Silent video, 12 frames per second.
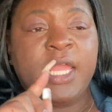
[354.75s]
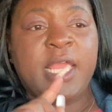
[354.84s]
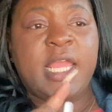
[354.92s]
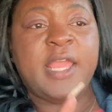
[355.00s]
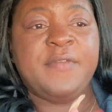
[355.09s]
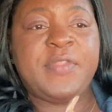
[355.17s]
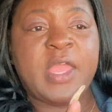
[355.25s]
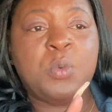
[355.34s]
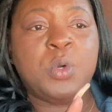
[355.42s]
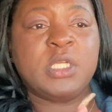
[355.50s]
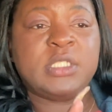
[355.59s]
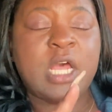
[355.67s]
If they
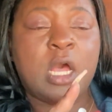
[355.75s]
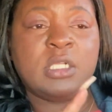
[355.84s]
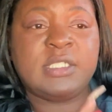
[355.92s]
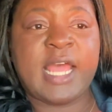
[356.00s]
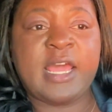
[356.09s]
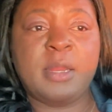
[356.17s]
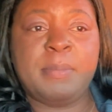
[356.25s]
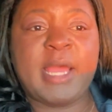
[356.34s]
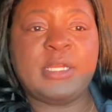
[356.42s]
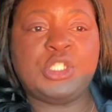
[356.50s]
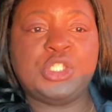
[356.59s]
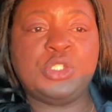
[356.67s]
want to talk down
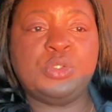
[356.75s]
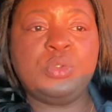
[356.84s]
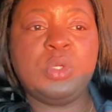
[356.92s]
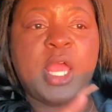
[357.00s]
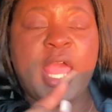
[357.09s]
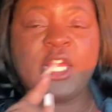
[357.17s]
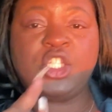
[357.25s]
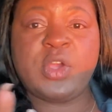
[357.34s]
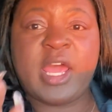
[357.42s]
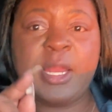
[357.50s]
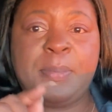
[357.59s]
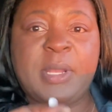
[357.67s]
about you and
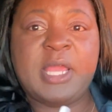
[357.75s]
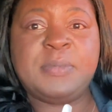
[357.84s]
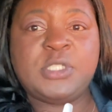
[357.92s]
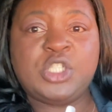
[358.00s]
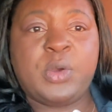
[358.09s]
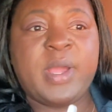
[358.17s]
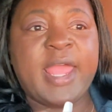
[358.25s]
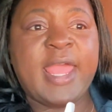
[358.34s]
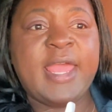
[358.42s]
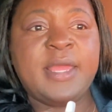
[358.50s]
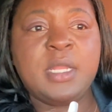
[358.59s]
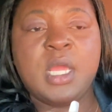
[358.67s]
try to play with your
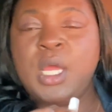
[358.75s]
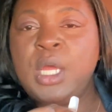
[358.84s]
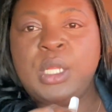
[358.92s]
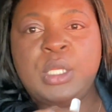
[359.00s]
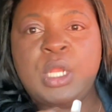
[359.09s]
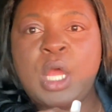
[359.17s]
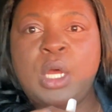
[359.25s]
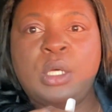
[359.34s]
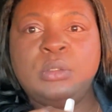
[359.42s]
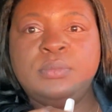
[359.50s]
head, no.